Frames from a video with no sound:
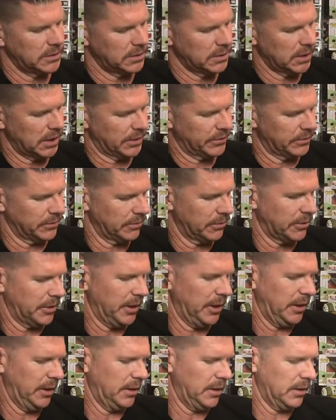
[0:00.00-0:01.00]
got some
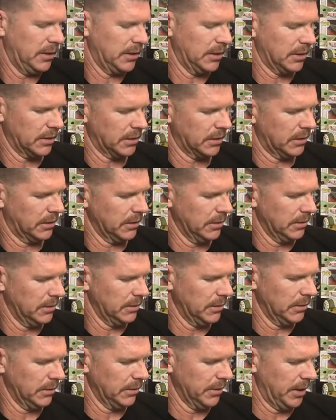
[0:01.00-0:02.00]
green
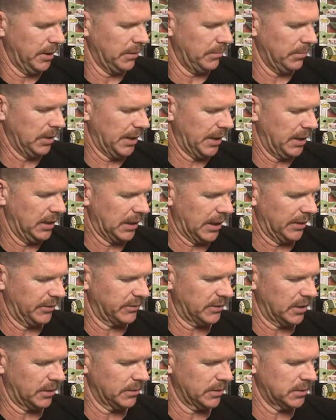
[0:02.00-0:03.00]
blade
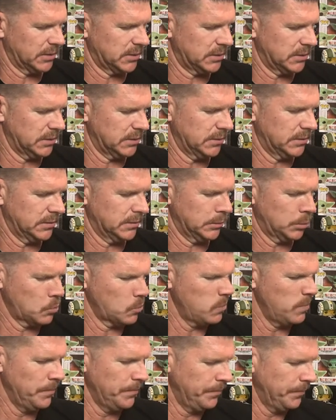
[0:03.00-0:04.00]
lightsabers.
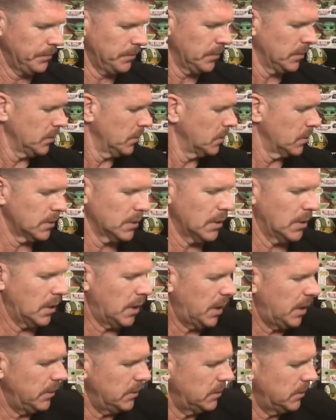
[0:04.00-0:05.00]
All
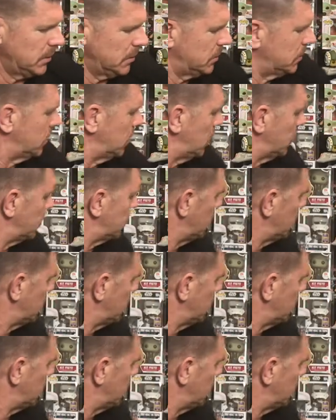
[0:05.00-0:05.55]
right, so that's